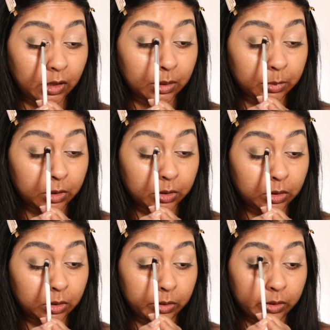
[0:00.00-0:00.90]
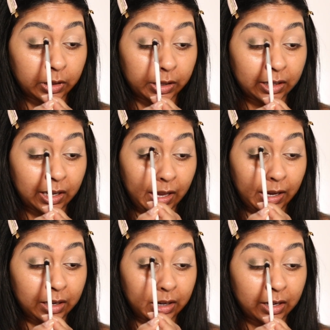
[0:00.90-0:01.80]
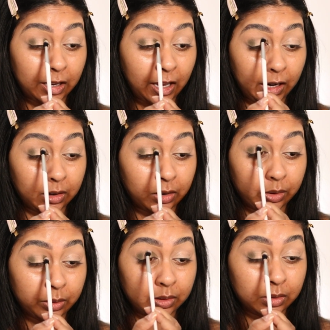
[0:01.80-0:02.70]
I think I'm gonna do like an ha a halo.